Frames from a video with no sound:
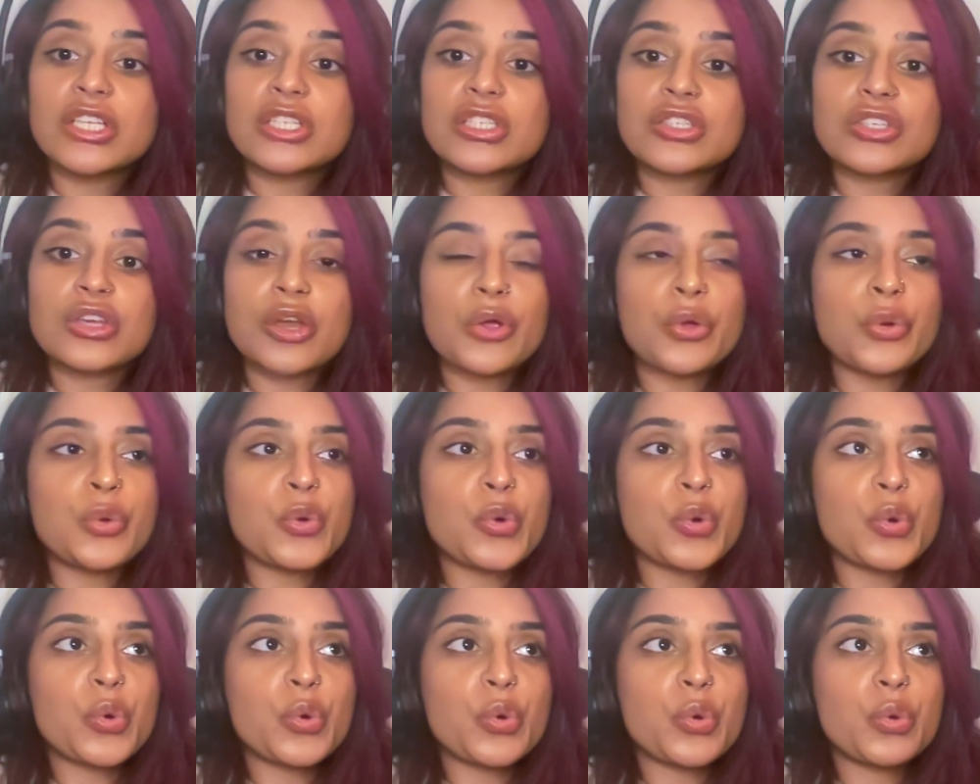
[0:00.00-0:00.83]

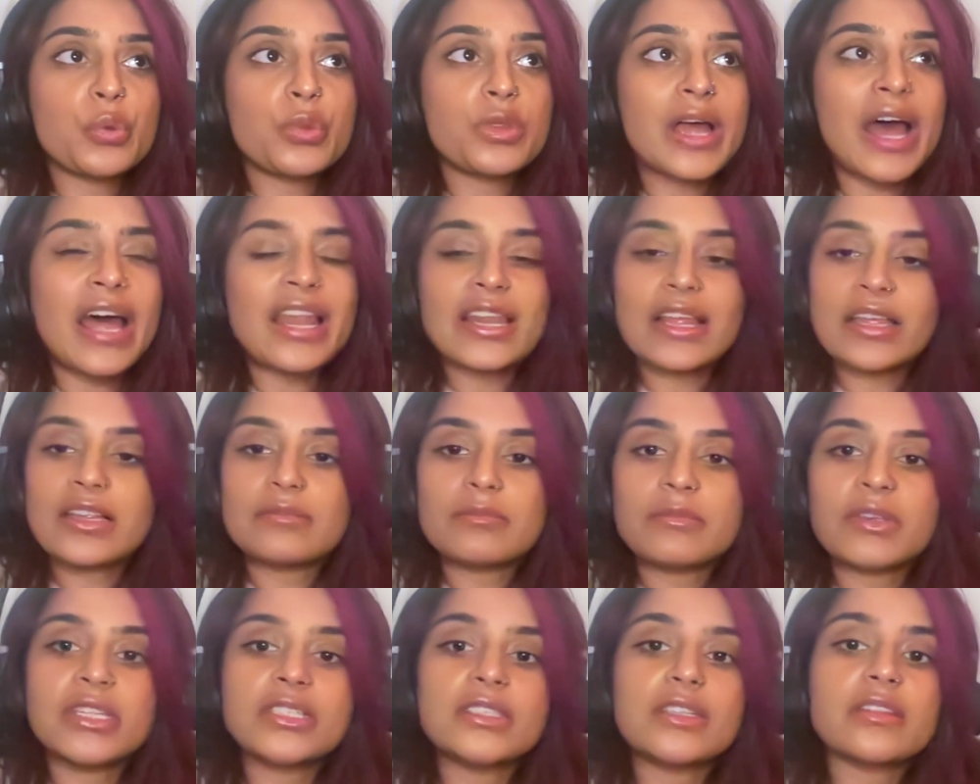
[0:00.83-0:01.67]
So that
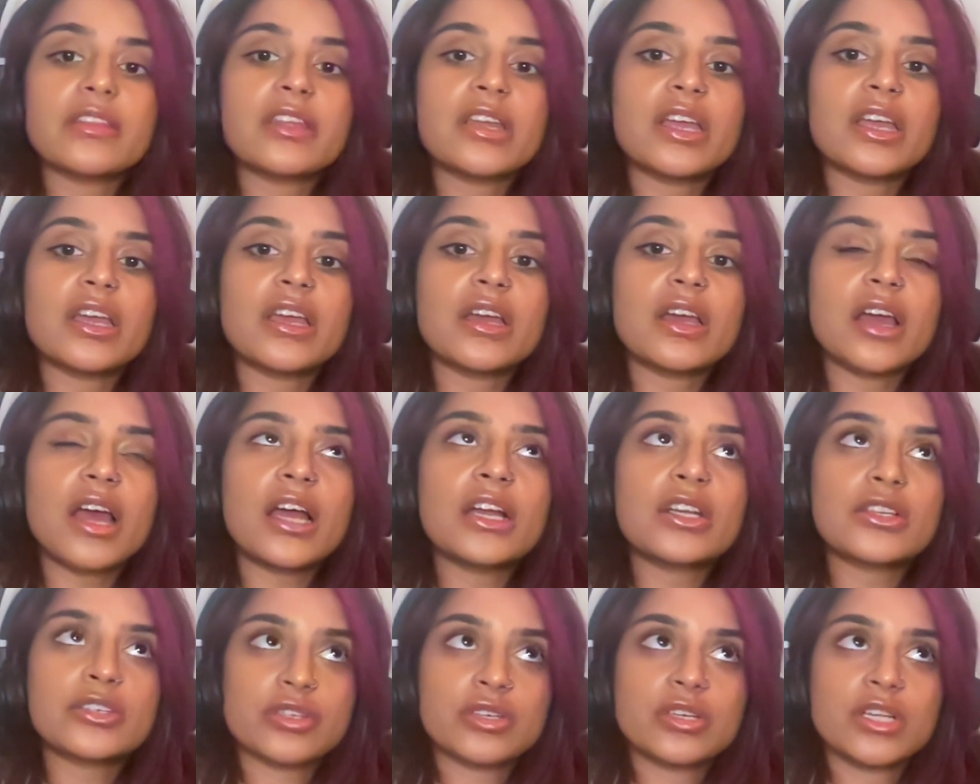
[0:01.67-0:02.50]
led me to think,
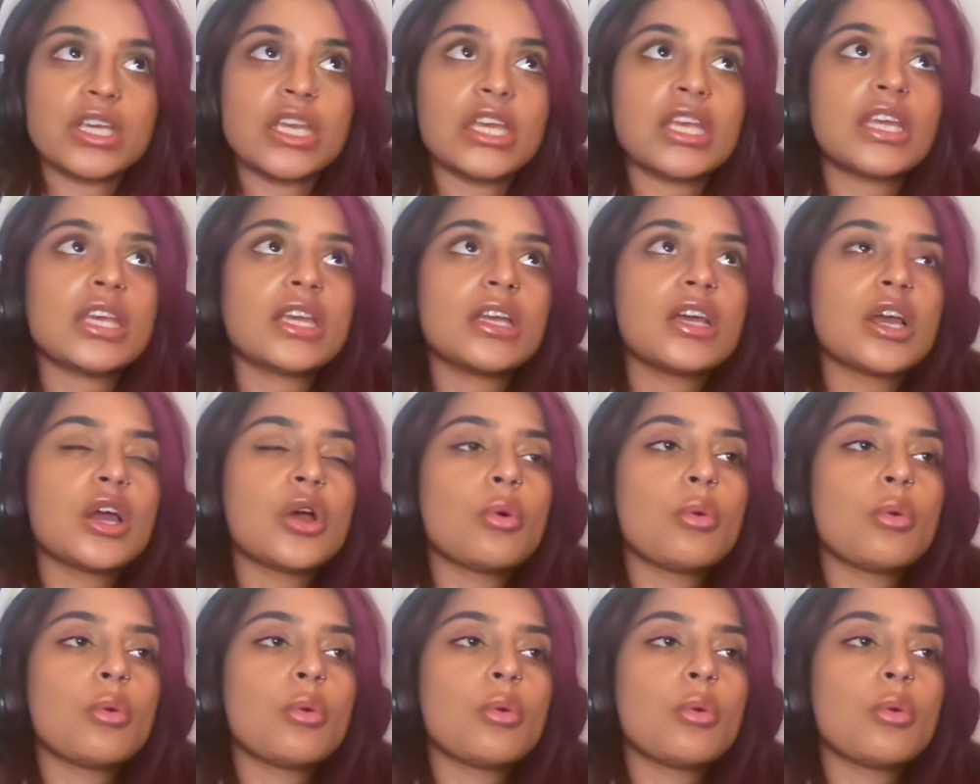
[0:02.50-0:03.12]
actually,